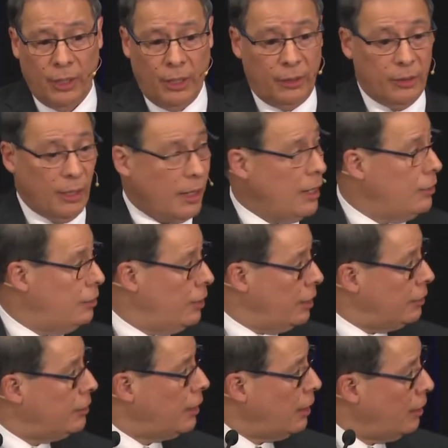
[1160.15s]
And then I
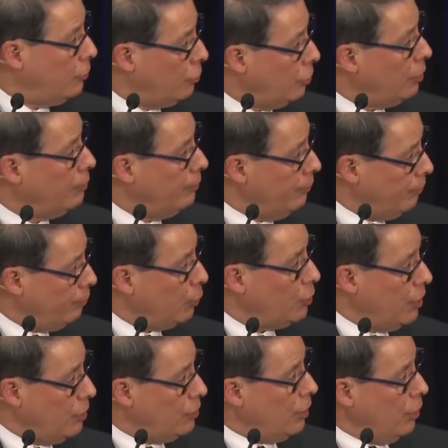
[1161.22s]
think there are some
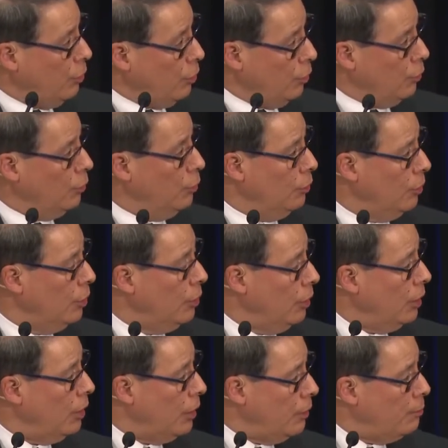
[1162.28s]
potential new
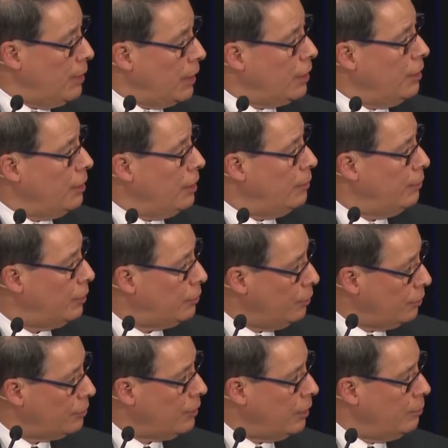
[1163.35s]
uh, MYC
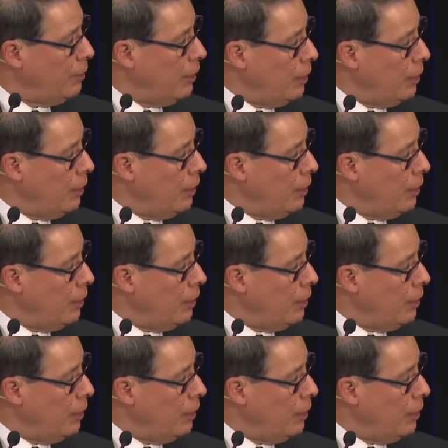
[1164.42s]
inhibitors, I yes.